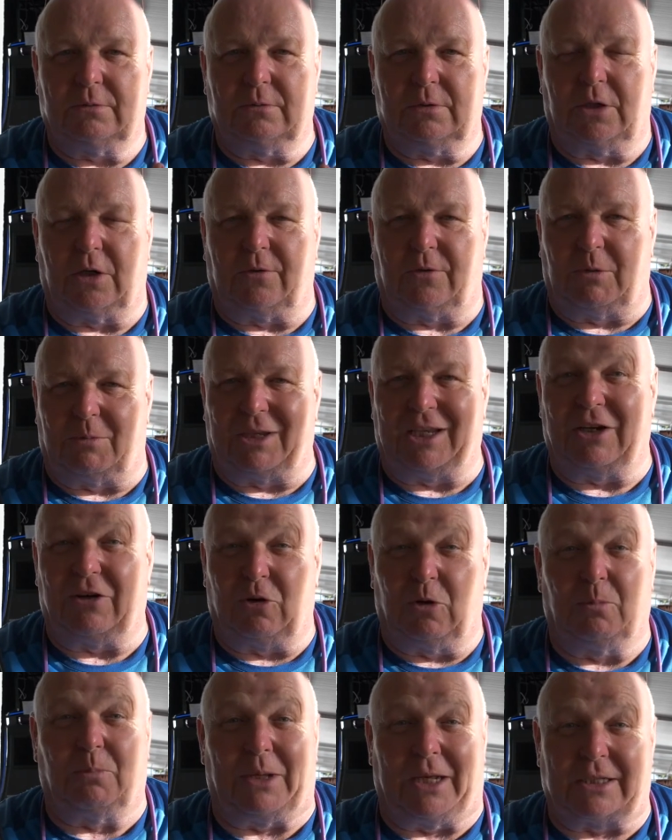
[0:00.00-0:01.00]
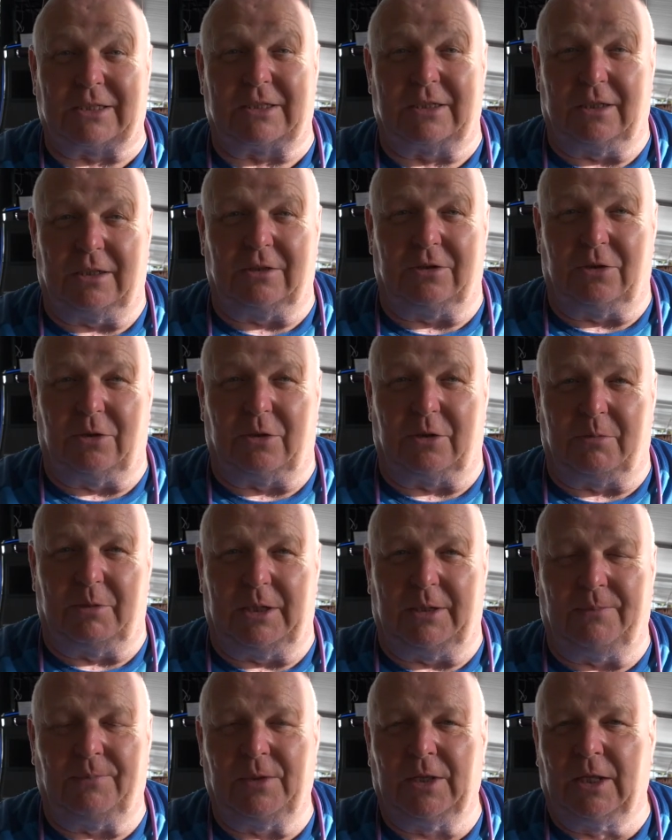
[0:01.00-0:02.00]
You know, if you make your own pasta, you know what I
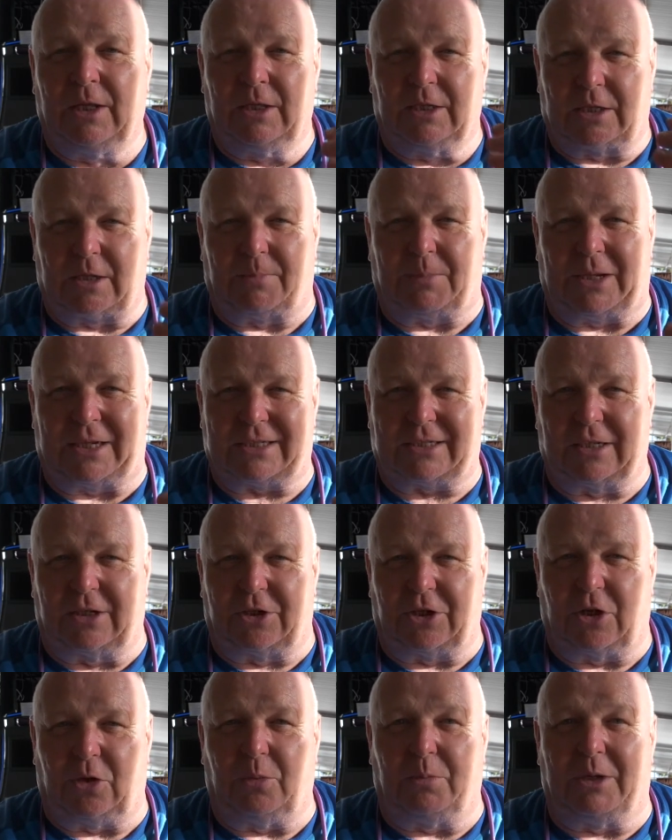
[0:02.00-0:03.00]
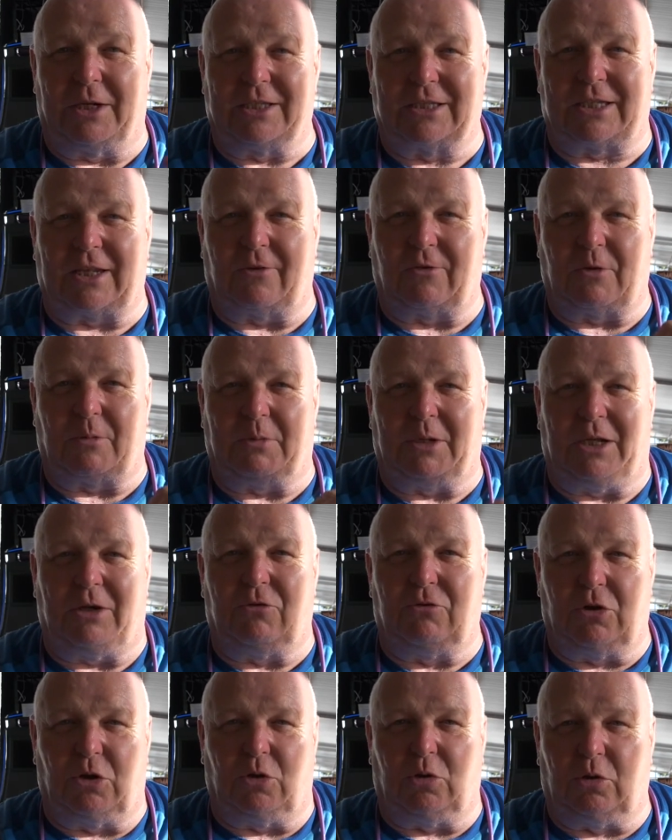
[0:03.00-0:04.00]
mean? It's a pasta dough, but instead of it
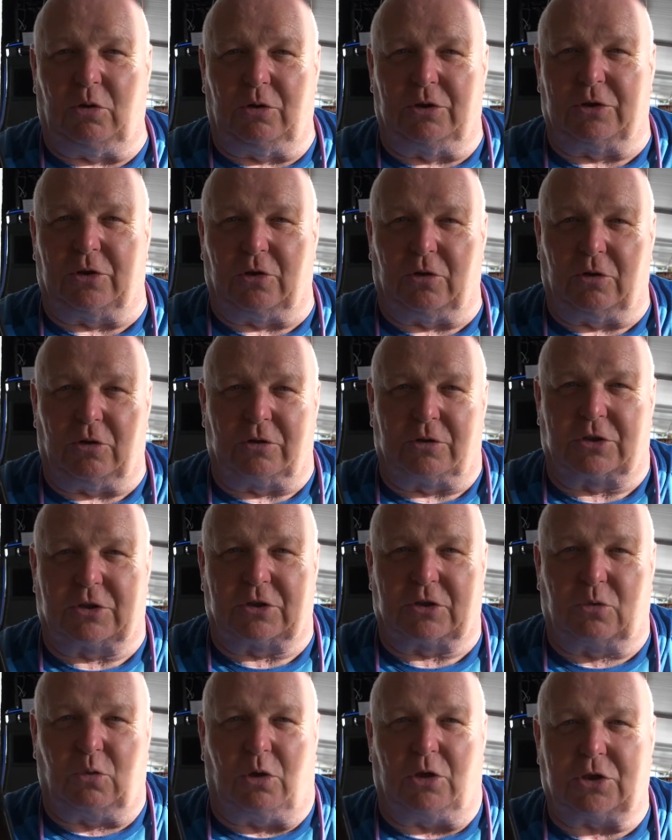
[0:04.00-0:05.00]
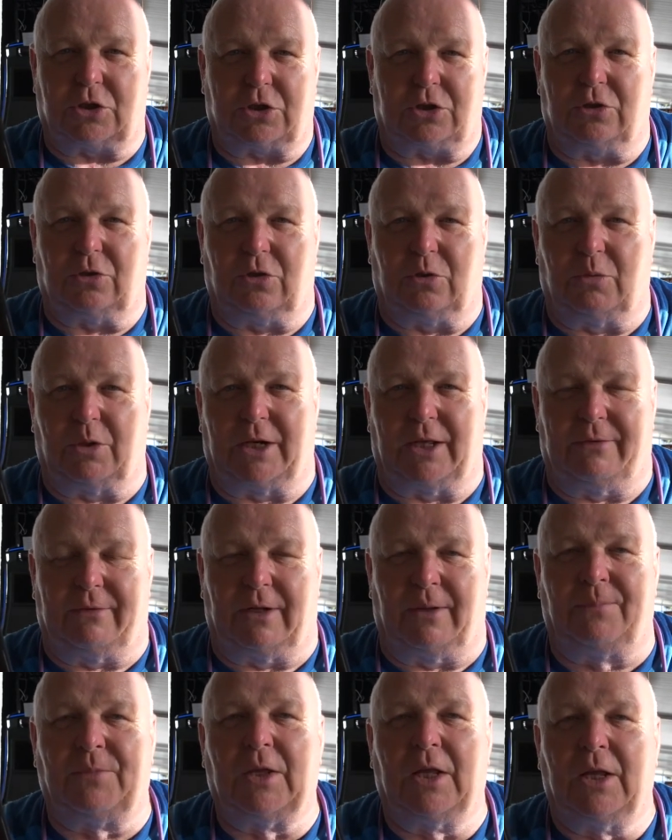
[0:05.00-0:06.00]
being rolled or squashed or
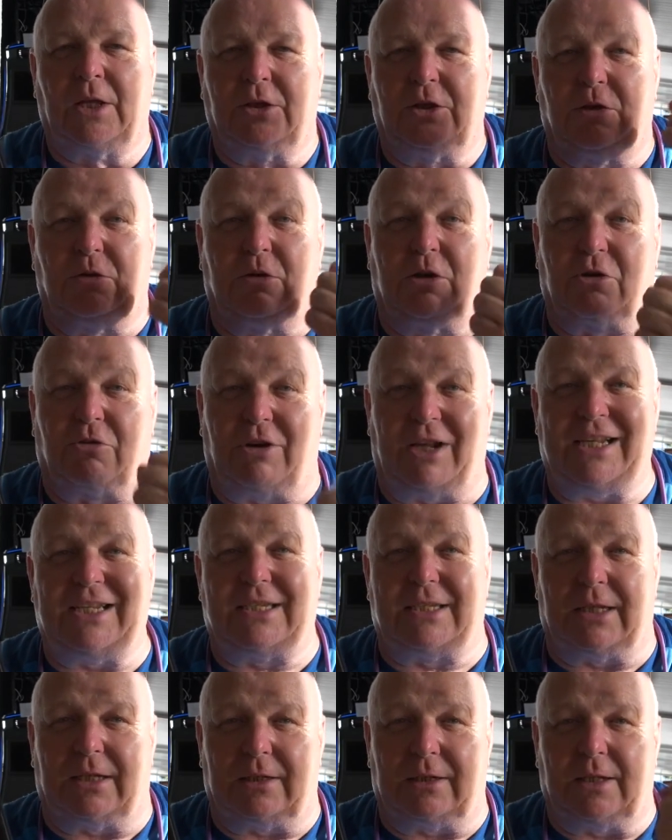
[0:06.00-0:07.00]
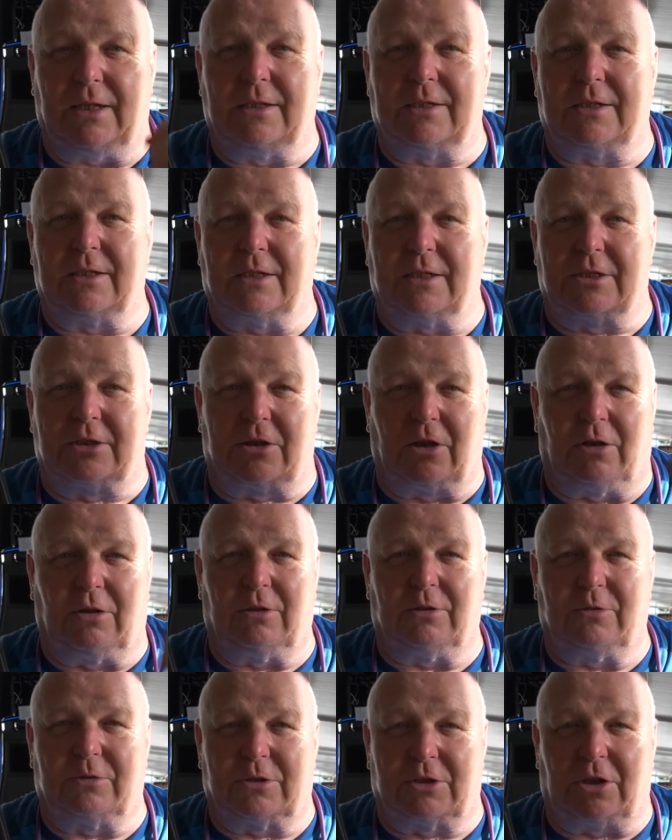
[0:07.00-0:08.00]
whatever, you grate it into the
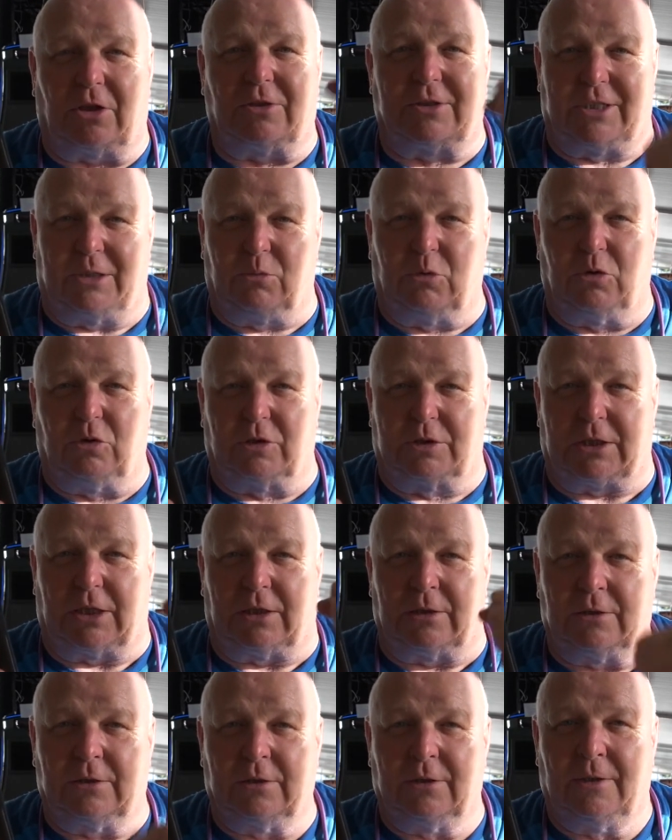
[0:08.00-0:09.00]
salty water.